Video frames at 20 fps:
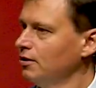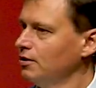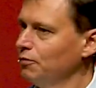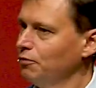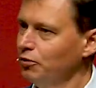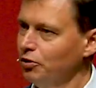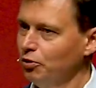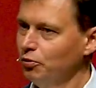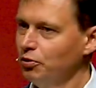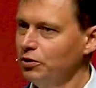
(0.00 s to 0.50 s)

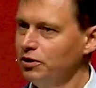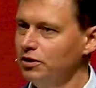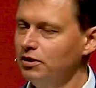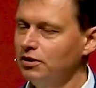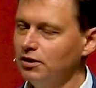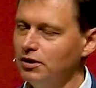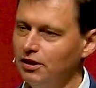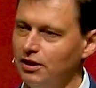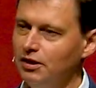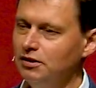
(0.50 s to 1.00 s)
Well, we
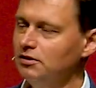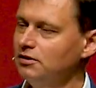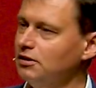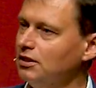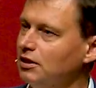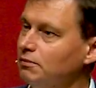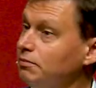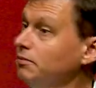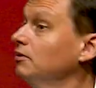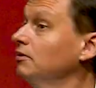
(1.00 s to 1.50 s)
ended
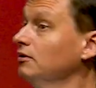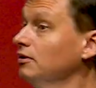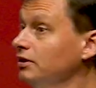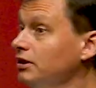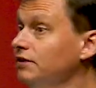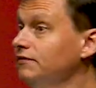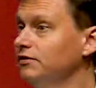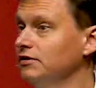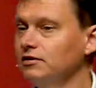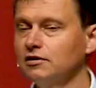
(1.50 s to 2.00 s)
up
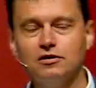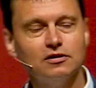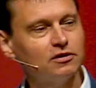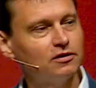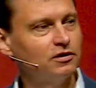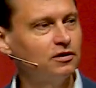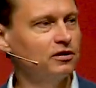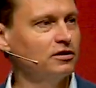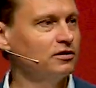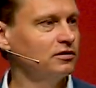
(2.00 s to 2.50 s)
living
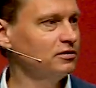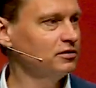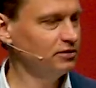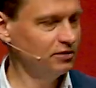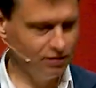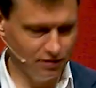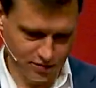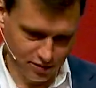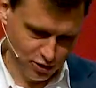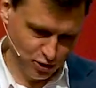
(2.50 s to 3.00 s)
there in
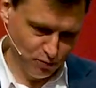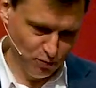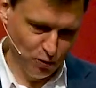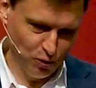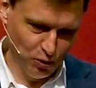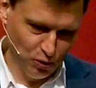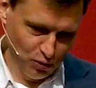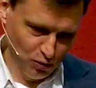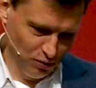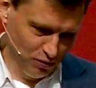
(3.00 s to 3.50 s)
a
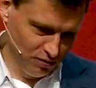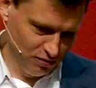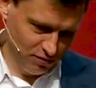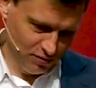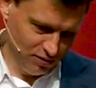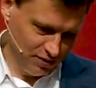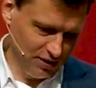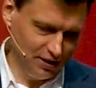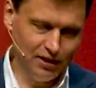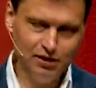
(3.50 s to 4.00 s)
small,
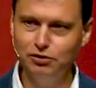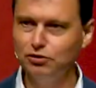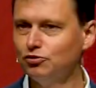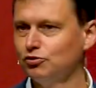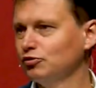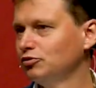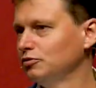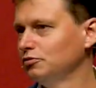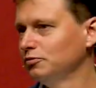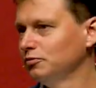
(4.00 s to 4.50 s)
tiny
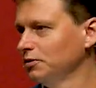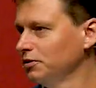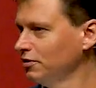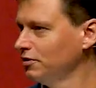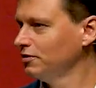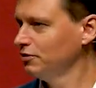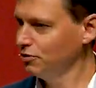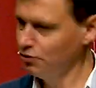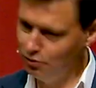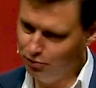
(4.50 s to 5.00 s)
room
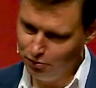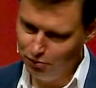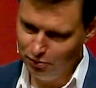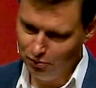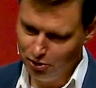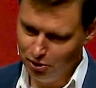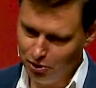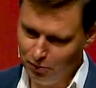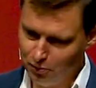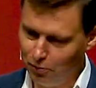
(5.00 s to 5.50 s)
with two
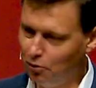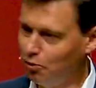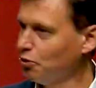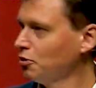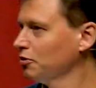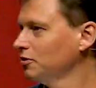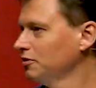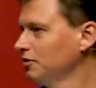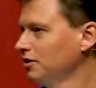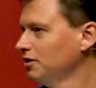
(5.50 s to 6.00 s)

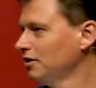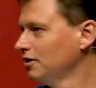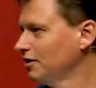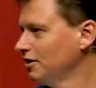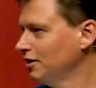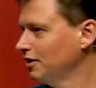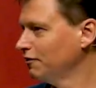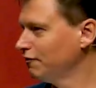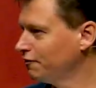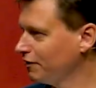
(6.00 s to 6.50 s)
more
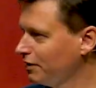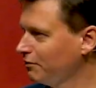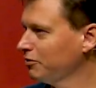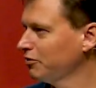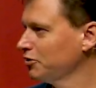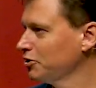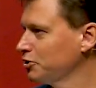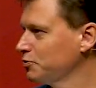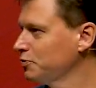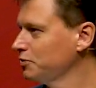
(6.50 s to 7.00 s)

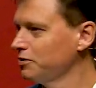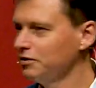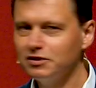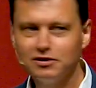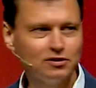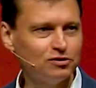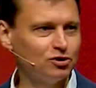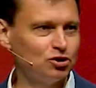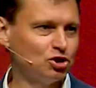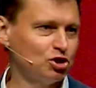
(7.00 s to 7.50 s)
families with
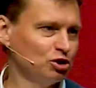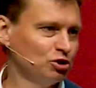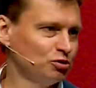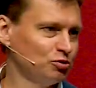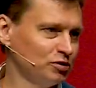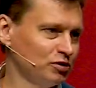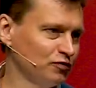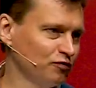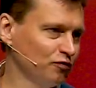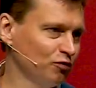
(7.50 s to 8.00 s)
little
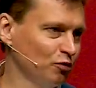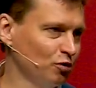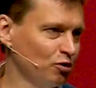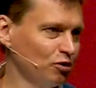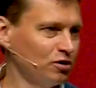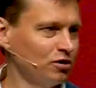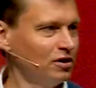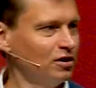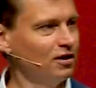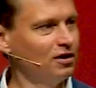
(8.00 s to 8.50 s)
children
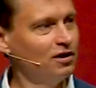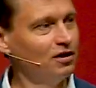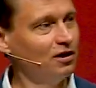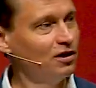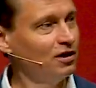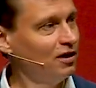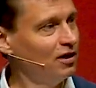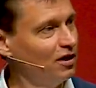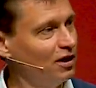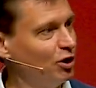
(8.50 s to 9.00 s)
for
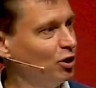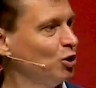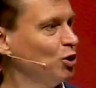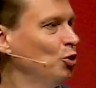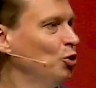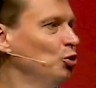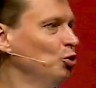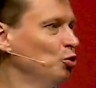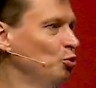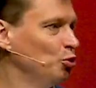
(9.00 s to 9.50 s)
a
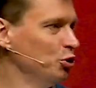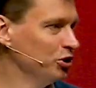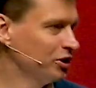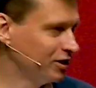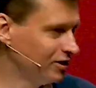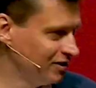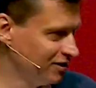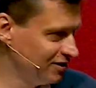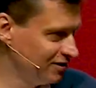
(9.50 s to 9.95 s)
whole week.